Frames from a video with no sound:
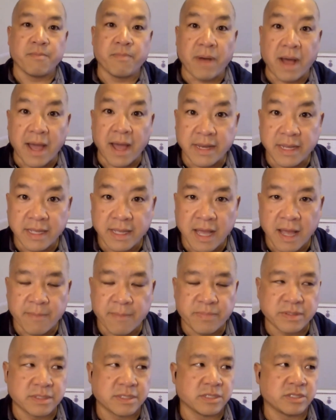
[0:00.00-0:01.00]
body
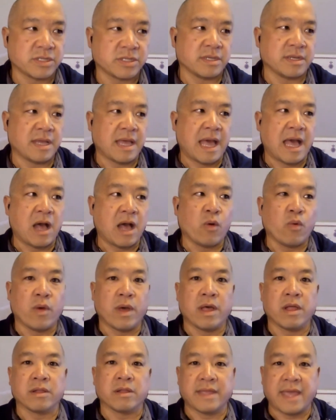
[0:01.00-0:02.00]
composition. How
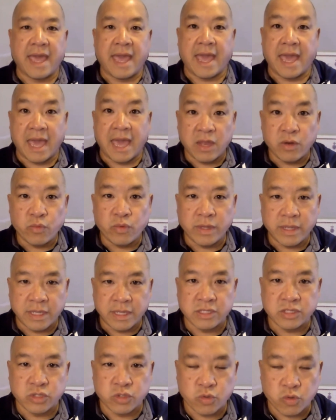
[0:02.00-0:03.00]
well can we
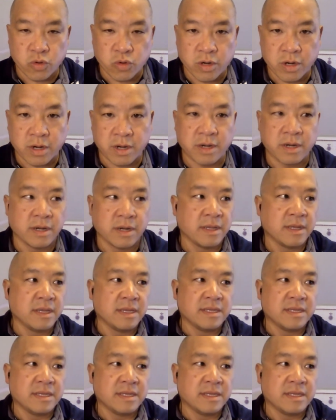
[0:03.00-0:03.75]
endure